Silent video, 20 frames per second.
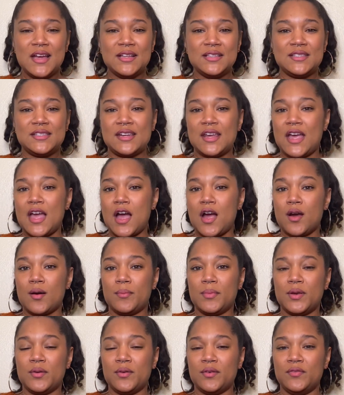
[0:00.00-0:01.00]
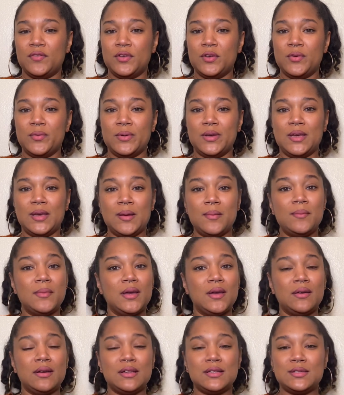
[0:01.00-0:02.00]
Today I'll be reviewing
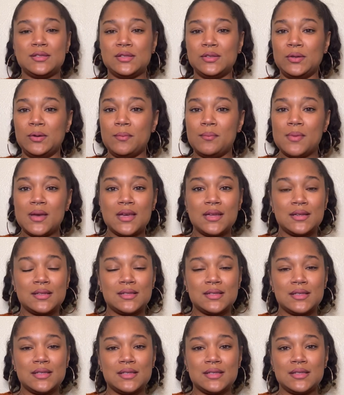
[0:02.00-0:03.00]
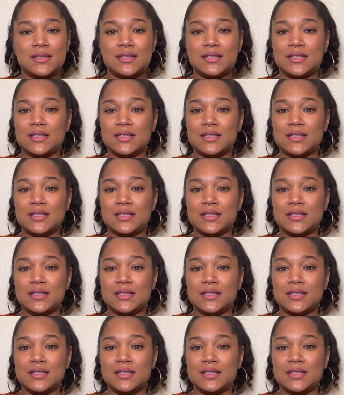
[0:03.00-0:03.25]
Married to Medicine,